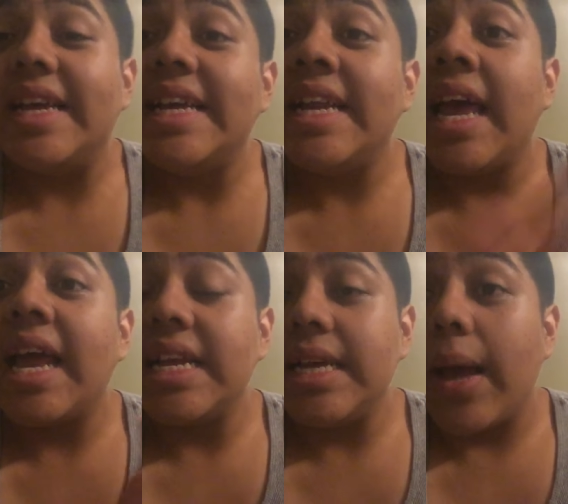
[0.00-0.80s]
I
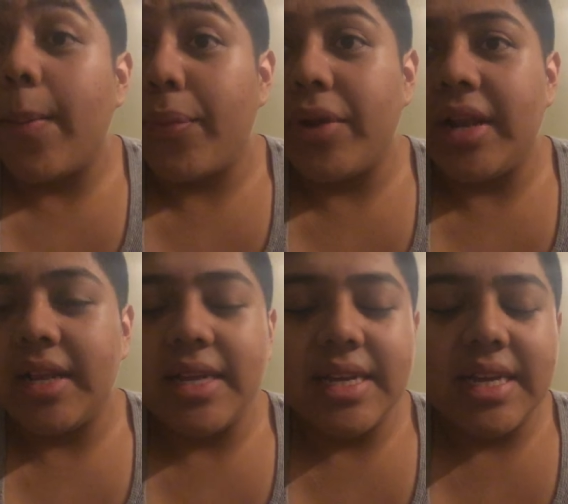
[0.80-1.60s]
cannot
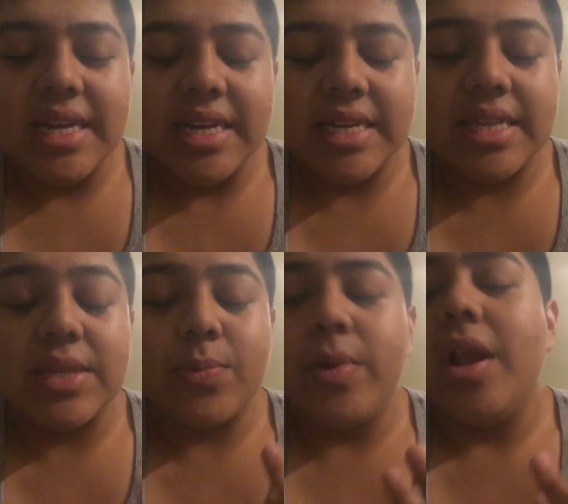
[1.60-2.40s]
breathe because
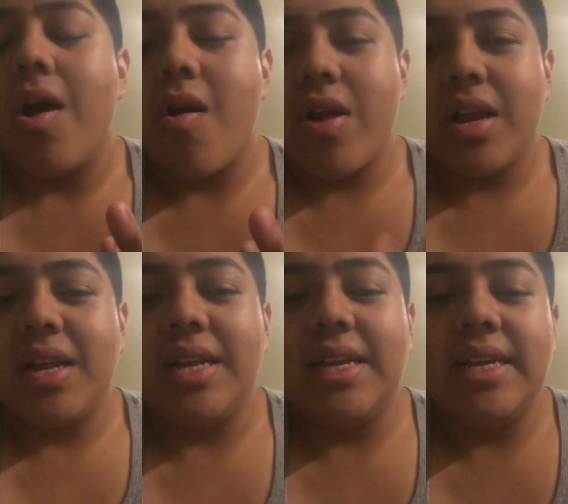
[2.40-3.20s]
it's really
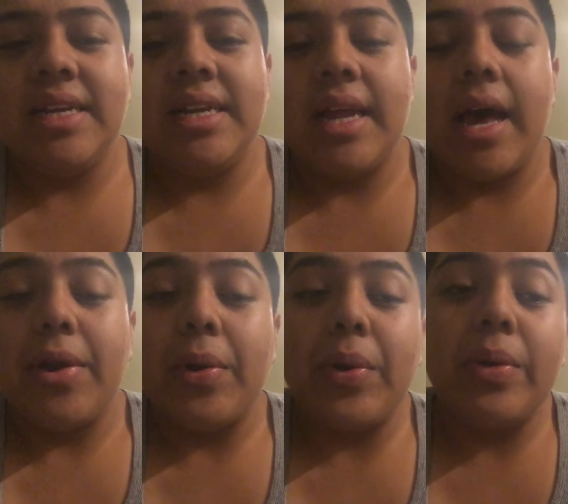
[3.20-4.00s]
hard and
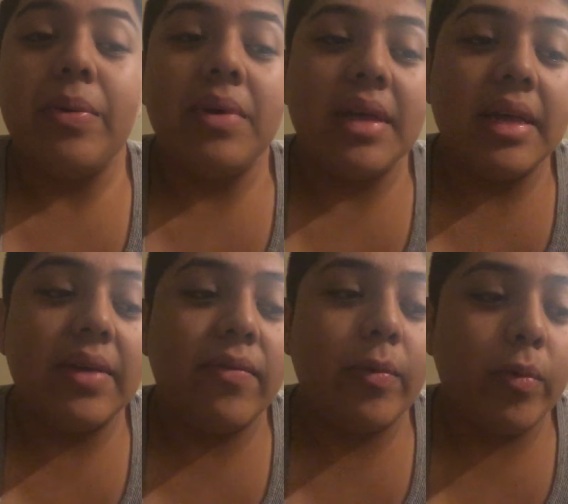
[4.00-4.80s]
I don't know
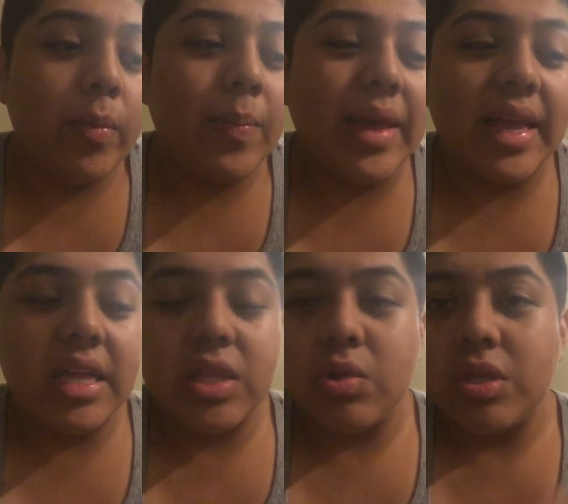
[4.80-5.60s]
if I will
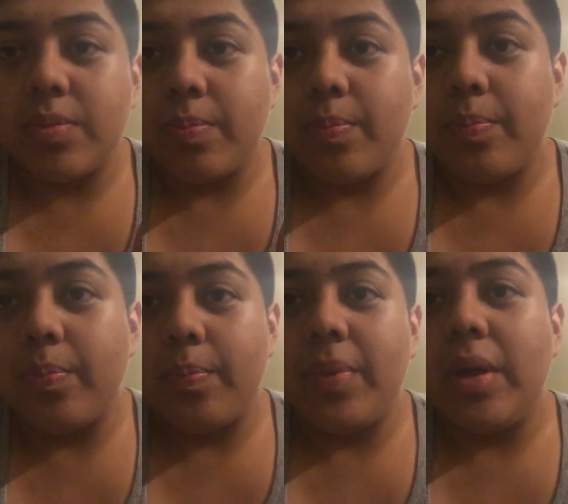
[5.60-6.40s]
make it to
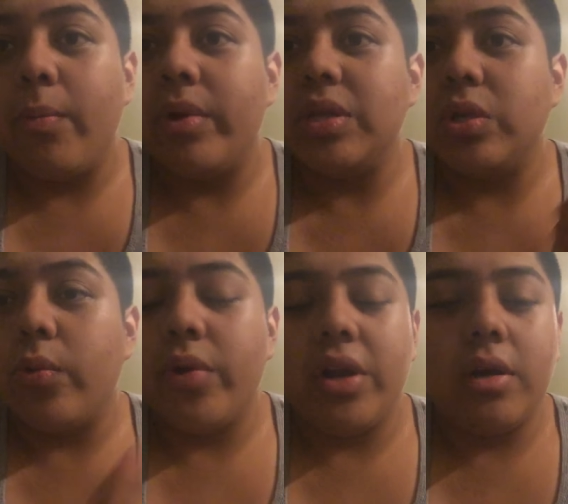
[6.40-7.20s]
speak what is
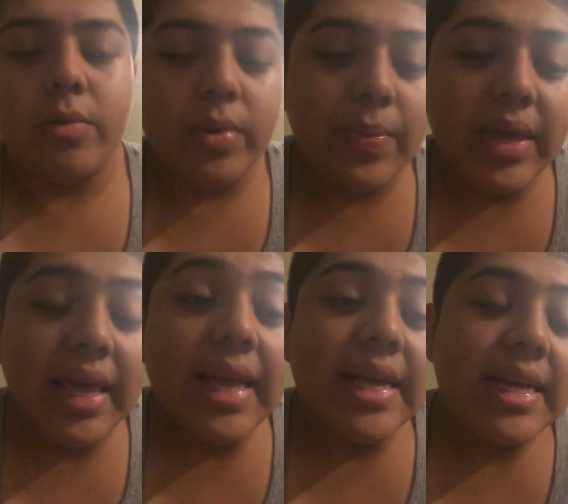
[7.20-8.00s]
going on with
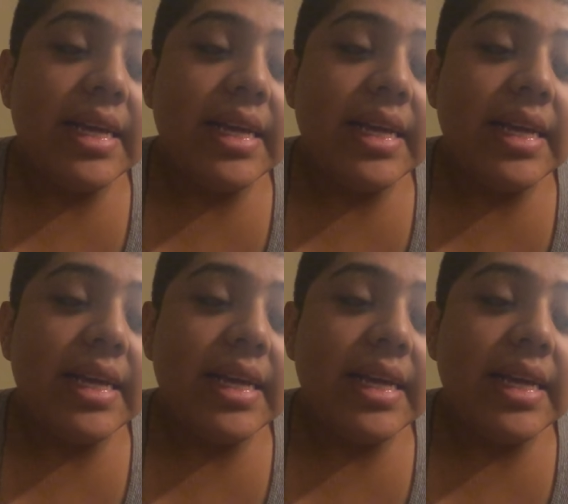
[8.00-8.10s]
me.